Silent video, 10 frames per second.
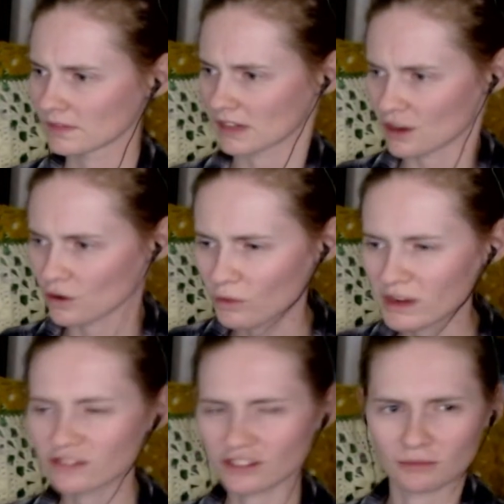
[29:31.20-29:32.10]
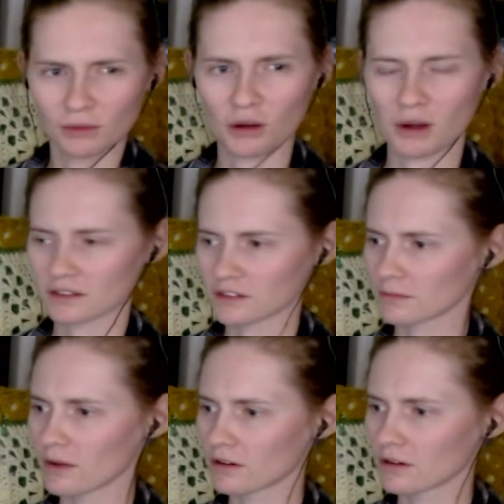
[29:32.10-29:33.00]
And her wings can blow away the
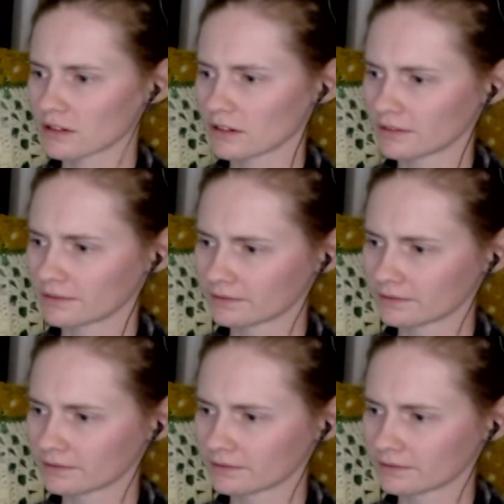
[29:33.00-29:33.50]
smoke, too.